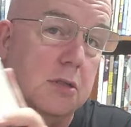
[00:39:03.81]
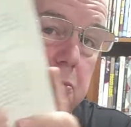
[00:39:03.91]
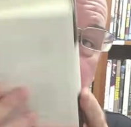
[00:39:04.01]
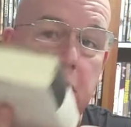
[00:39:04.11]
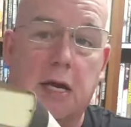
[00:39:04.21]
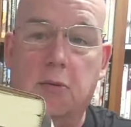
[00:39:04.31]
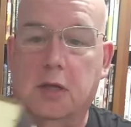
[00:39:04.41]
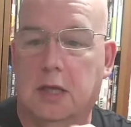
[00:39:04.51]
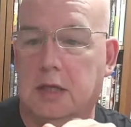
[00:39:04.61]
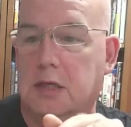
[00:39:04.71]
Let's put it that way.
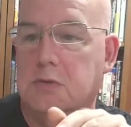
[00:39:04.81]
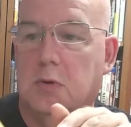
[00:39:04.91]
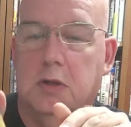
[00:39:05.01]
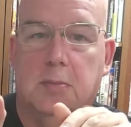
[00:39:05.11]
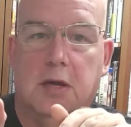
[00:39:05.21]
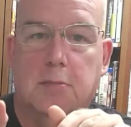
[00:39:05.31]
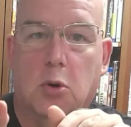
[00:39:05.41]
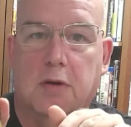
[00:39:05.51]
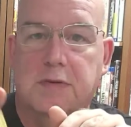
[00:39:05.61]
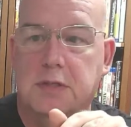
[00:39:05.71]
Like this one, the
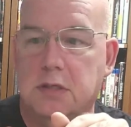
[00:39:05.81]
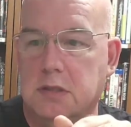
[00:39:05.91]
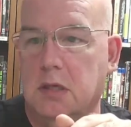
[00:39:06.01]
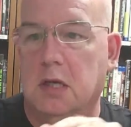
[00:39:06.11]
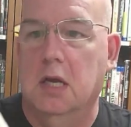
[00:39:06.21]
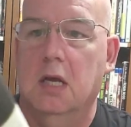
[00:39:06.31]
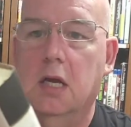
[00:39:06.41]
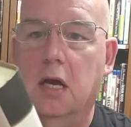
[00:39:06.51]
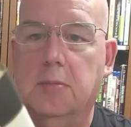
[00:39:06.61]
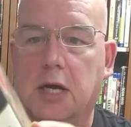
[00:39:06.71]
Metamorphosis
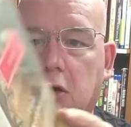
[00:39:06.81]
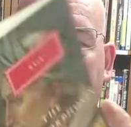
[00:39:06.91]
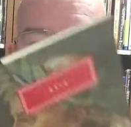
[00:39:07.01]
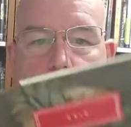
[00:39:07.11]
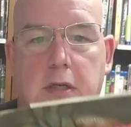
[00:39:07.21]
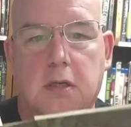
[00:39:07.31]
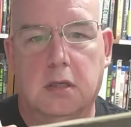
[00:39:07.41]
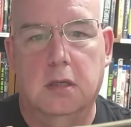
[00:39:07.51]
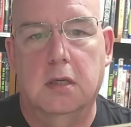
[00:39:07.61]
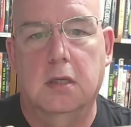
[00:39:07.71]
by Ovid,
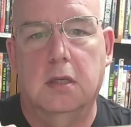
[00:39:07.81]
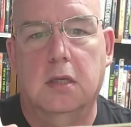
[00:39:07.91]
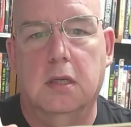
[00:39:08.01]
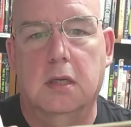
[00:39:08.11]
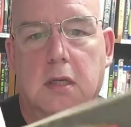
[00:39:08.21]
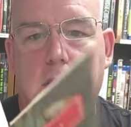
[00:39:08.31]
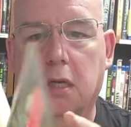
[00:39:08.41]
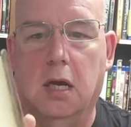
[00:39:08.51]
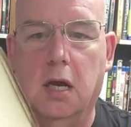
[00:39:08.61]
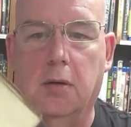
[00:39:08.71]

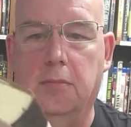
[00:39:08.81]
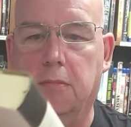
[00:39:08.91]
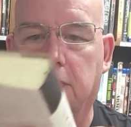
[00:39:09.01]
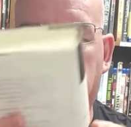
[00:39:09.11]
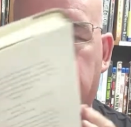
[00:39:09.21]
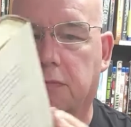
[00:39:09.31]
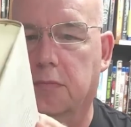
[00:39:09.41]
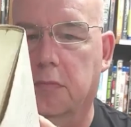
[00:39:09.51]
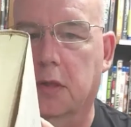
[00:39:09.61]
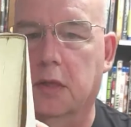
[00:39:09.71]
um,
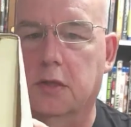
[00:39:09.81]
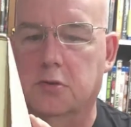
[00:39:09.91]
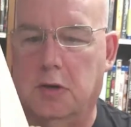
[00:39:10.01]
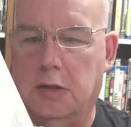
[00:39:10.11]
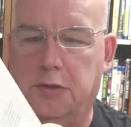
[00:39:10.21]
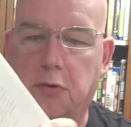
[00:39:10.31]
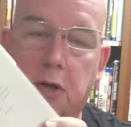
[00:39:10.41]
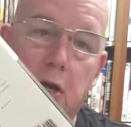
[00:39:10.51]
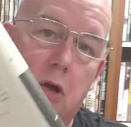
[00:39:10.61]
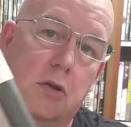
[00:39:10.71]
is around
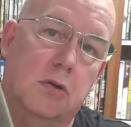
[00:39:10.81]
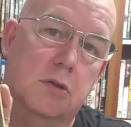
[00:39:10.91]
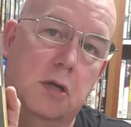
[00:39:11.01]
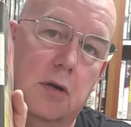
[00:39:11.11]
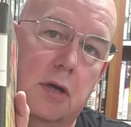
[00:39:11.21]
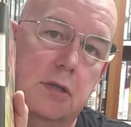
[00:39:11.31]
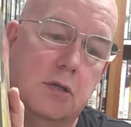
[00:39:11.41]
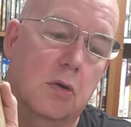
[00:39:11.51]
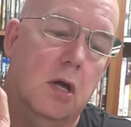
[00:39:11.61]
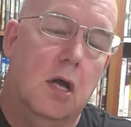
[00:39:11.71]
$30. All right,
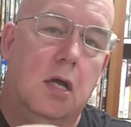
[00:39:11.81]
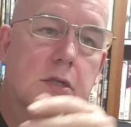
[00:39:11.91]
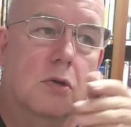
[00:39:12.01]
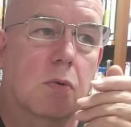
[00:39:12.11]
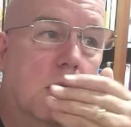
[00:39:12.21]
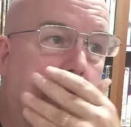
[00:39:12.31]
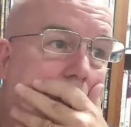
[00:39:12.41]
so what